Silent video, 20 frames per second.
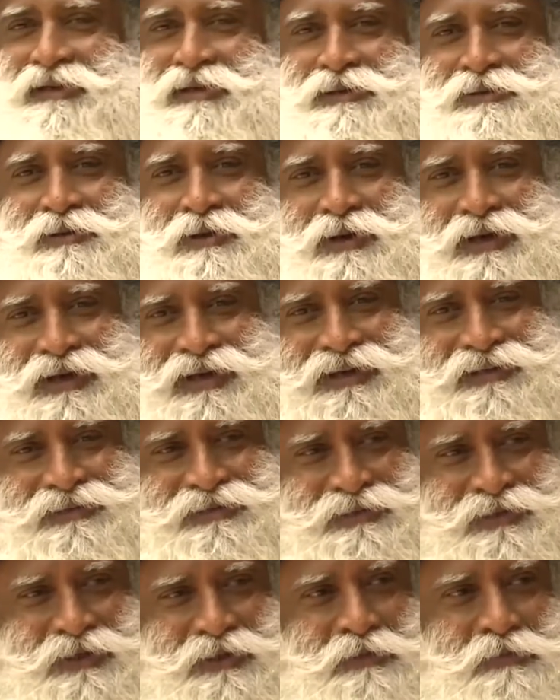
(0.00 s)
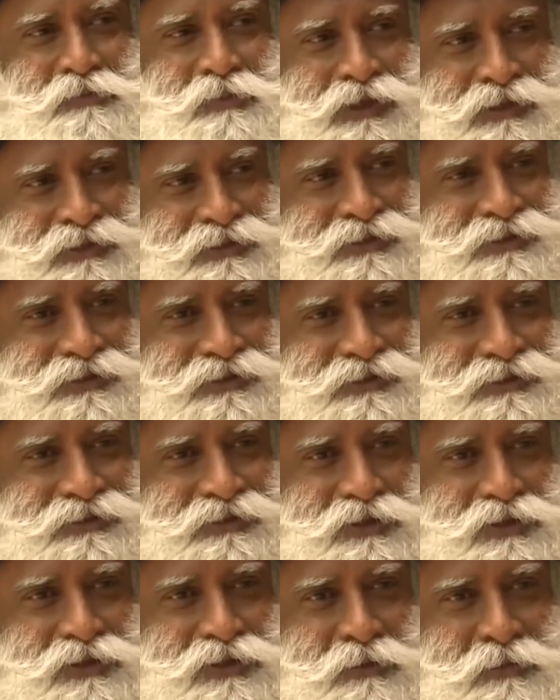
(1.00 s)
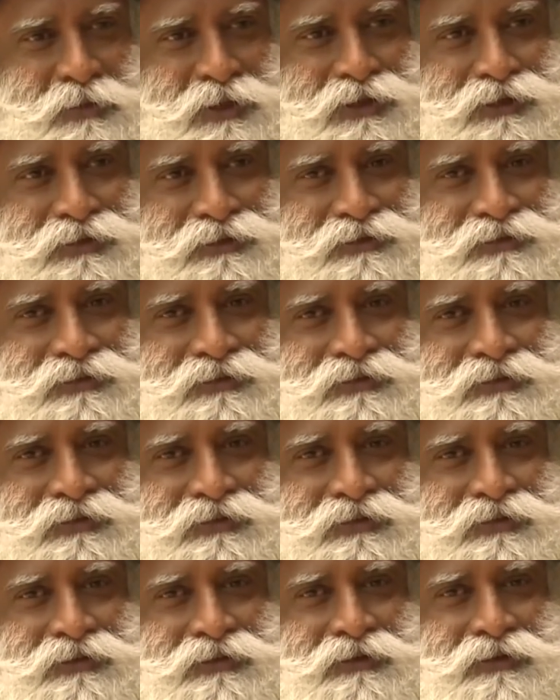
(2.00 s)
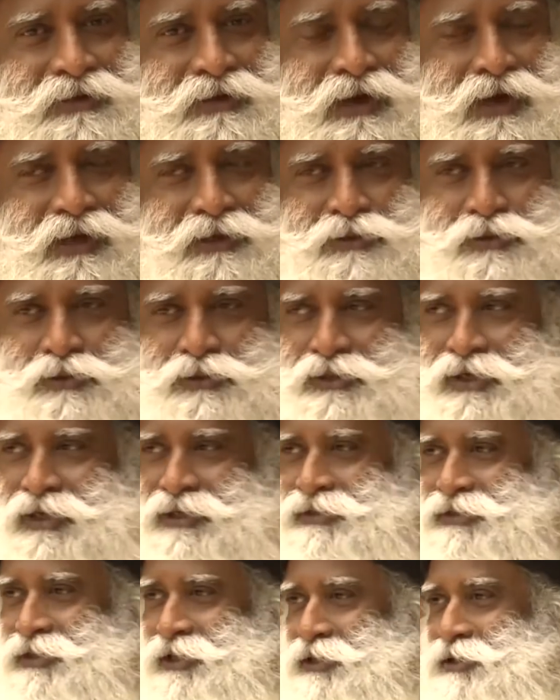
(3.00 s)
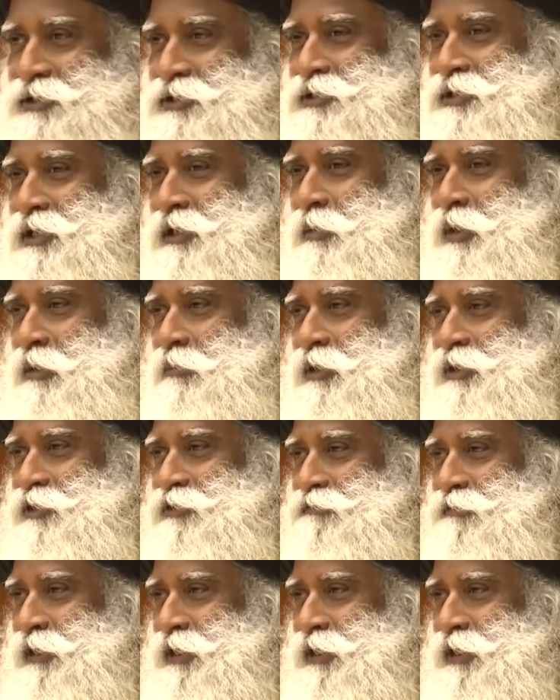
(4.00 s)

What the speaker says: is not against it, but this is something, as you said, change is coming much